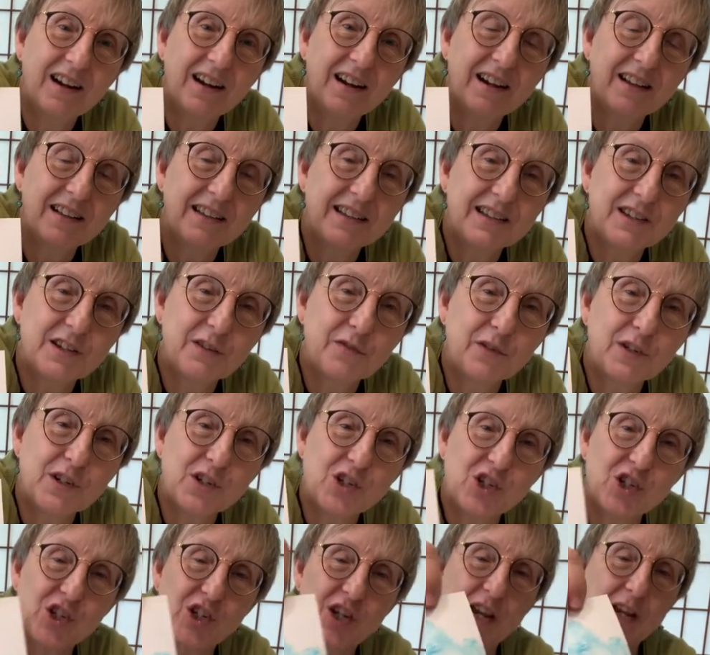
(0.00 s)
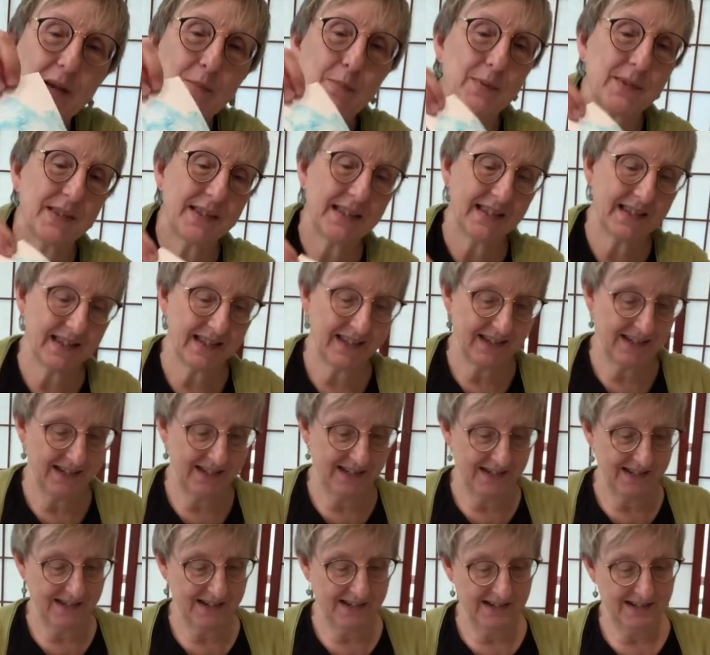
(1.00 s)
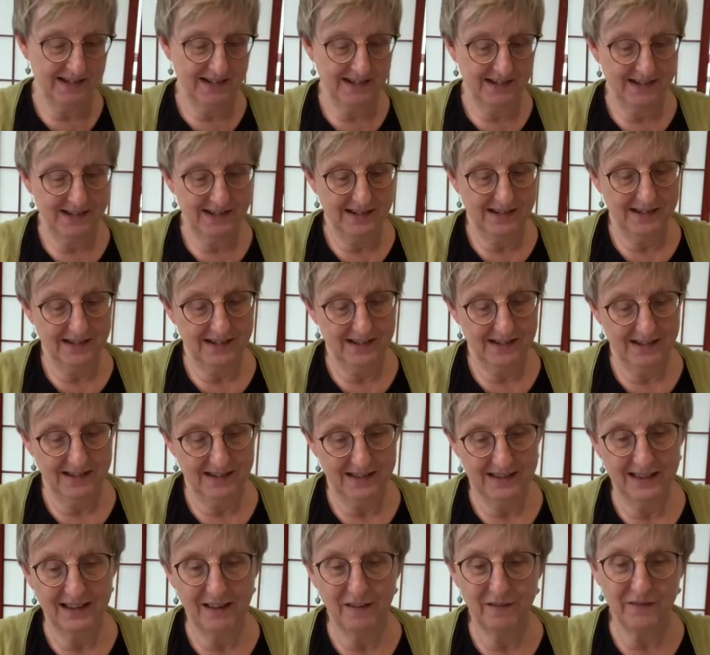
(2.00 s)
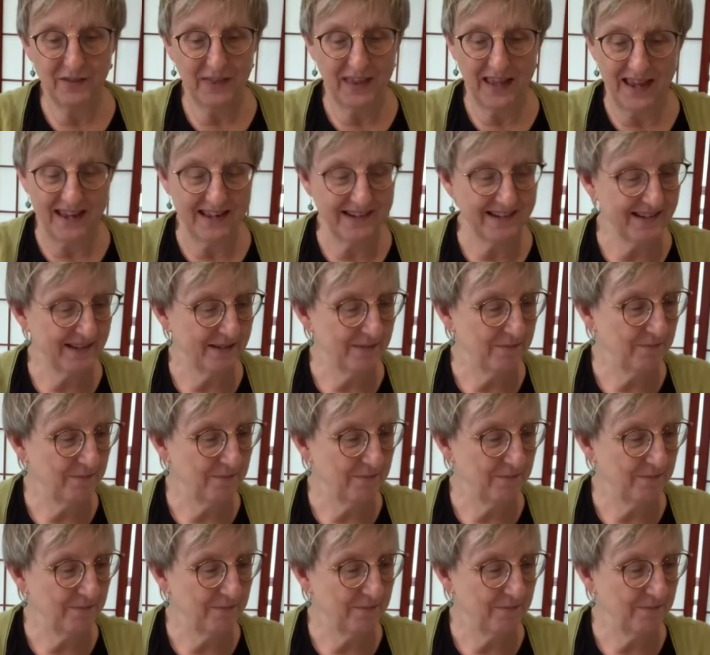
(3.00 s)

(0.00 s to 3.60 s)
All the different shapes. Love that.